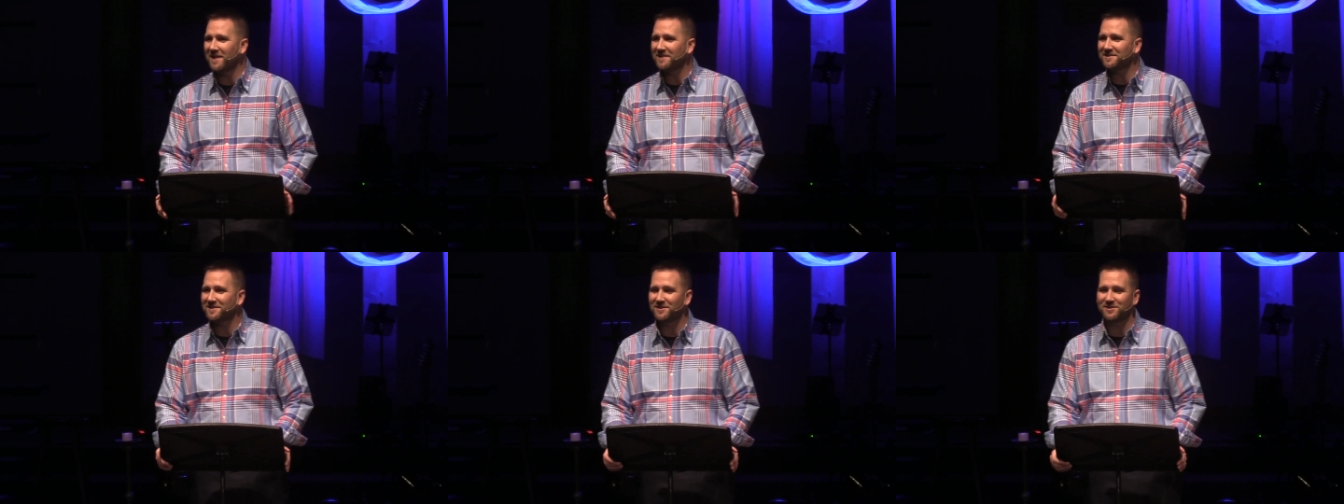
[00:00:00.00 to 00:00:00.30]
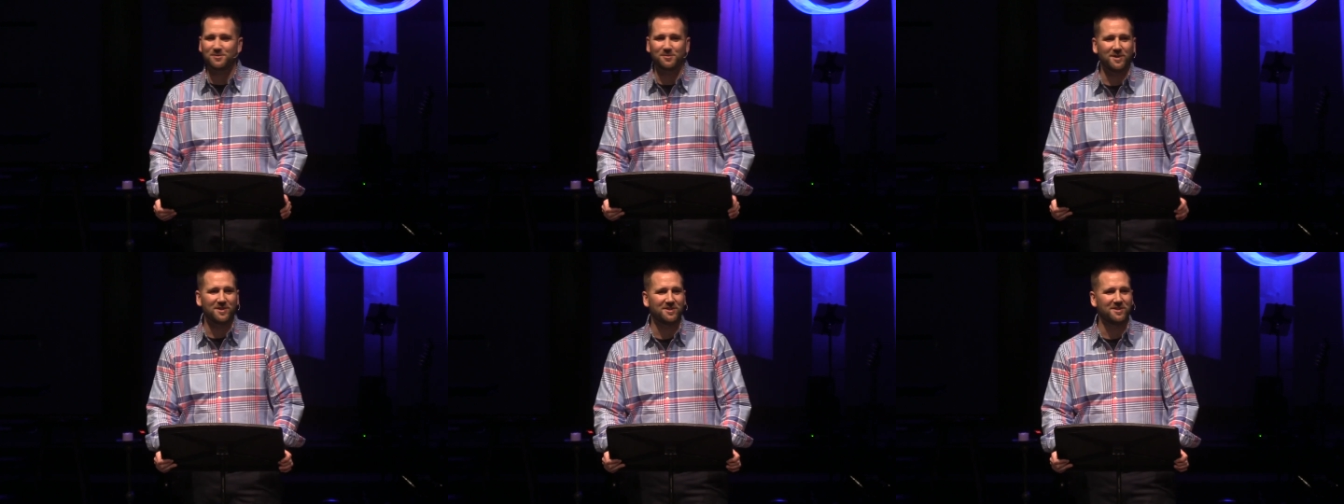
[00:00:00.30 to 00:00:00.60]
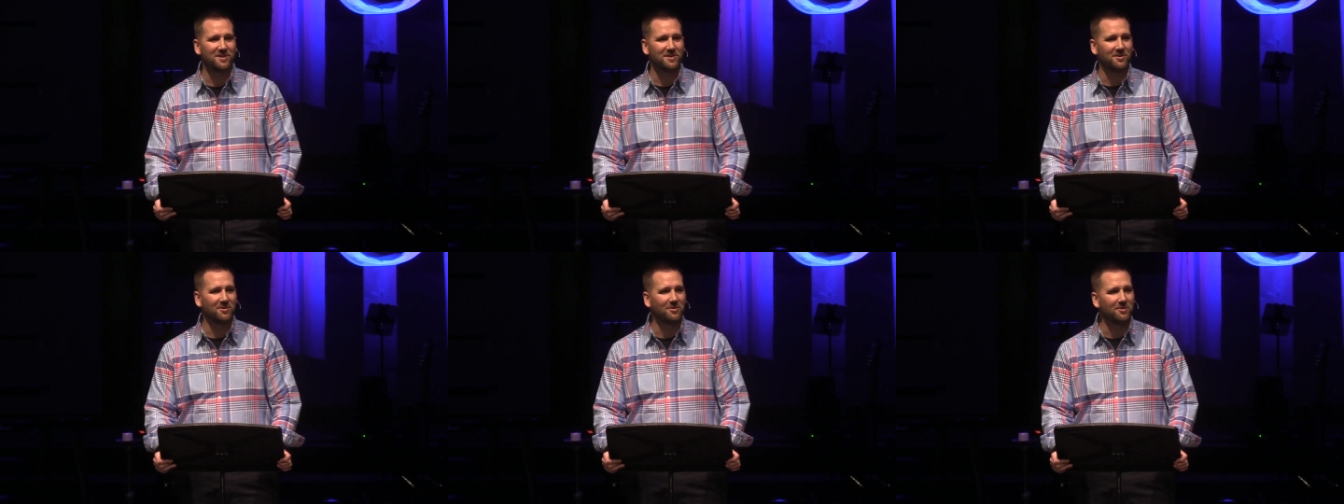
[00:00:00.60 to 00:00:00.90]
message with
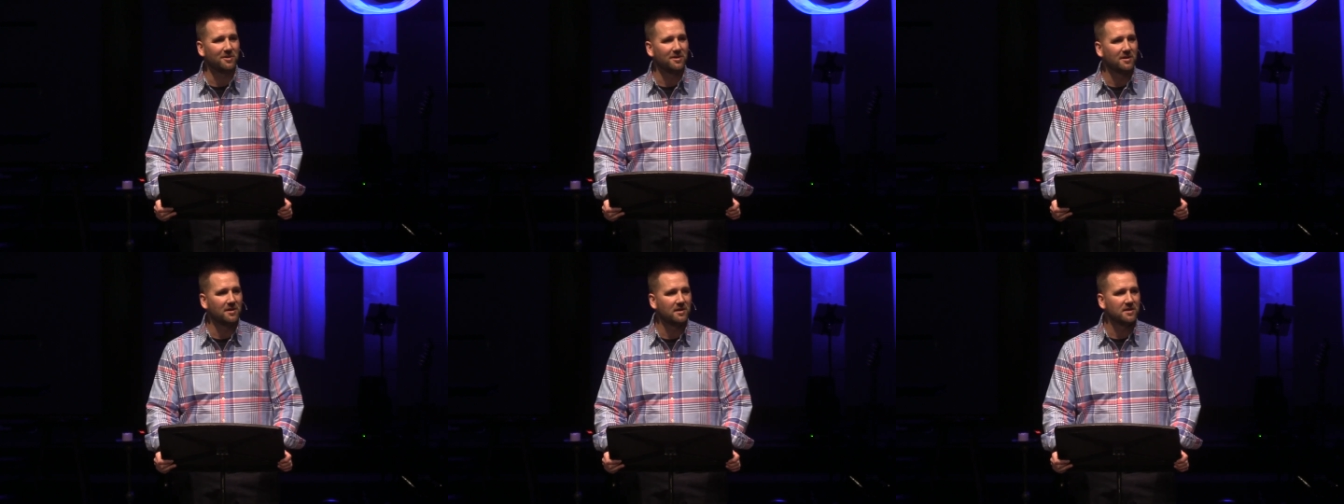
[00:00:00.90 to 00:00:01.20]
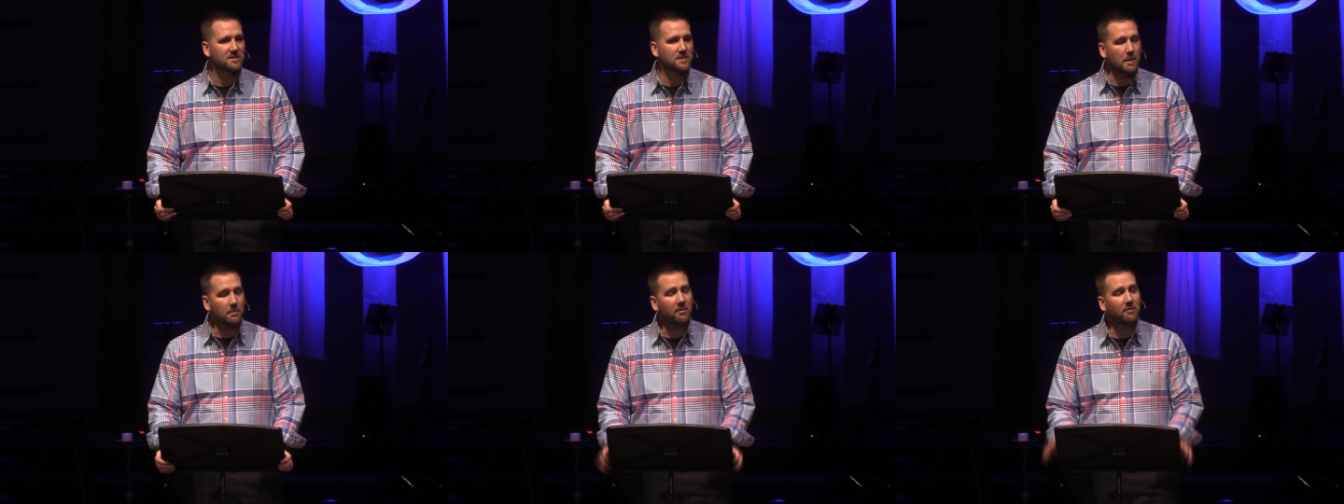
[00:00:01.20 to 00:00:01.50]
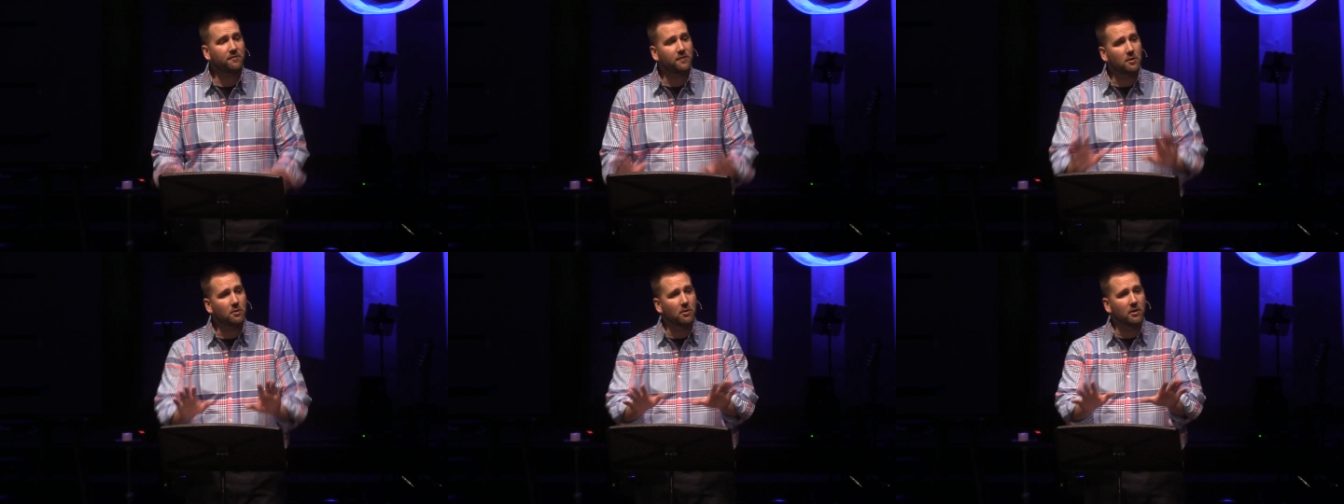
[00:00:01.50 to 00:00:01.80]
you. Some
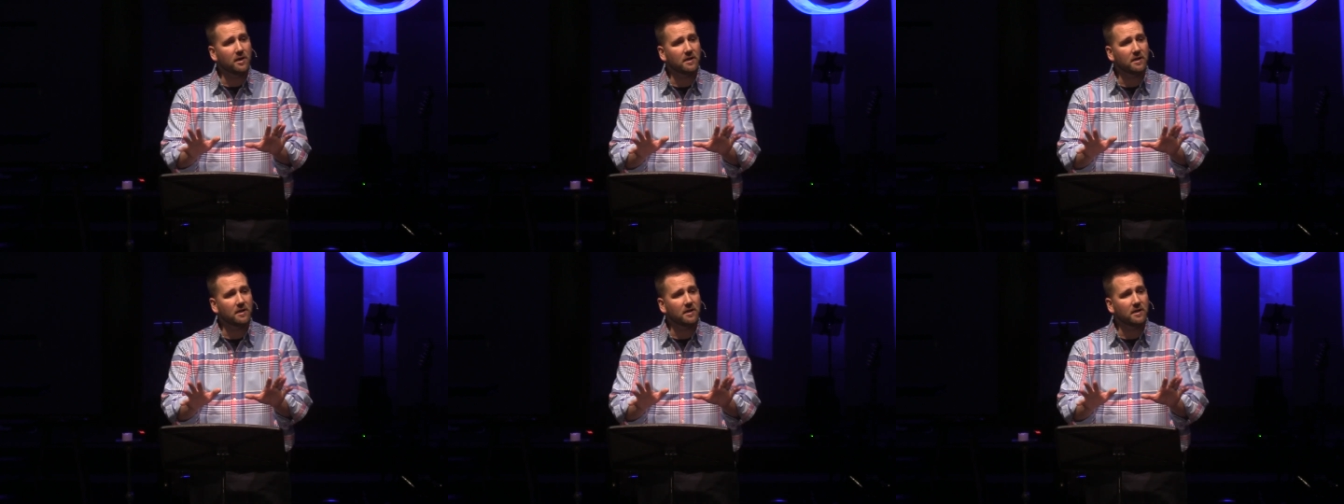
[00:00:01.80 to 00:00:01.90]
of you are